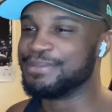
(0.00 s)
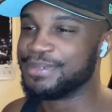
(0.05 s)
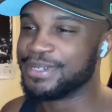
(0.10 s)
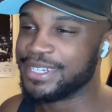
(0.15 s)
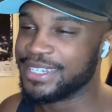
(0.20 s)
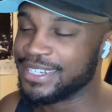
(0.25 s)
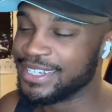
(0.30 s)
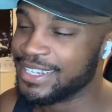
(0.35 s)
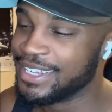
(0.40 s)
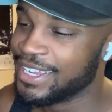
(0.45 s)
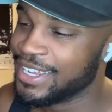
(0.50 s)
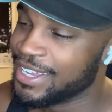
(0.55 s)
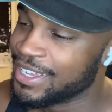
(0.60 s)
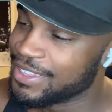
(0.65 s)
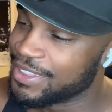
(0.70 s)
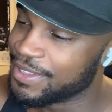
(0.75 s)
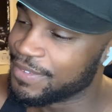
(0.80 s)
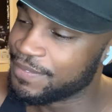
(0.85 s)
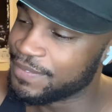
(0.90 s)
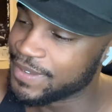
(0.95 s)
but
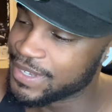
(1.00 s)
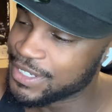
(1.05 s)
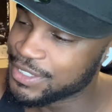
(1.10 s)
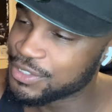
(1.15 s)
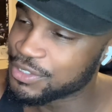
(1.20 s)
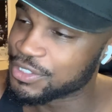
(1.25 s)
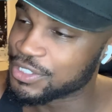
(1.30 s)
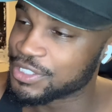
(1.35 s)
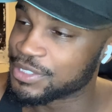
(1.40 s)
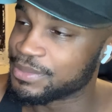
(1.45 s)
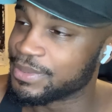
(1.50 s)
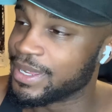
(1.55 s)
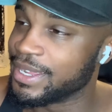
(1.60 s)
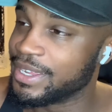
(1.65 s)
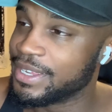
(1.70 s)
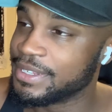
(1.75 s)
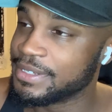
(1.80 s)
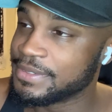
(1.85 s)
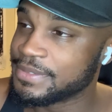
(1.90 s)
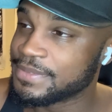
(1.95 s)
the visuals,
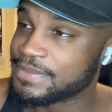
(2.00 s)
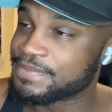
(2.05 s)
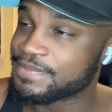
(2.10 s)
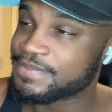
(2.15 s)
man,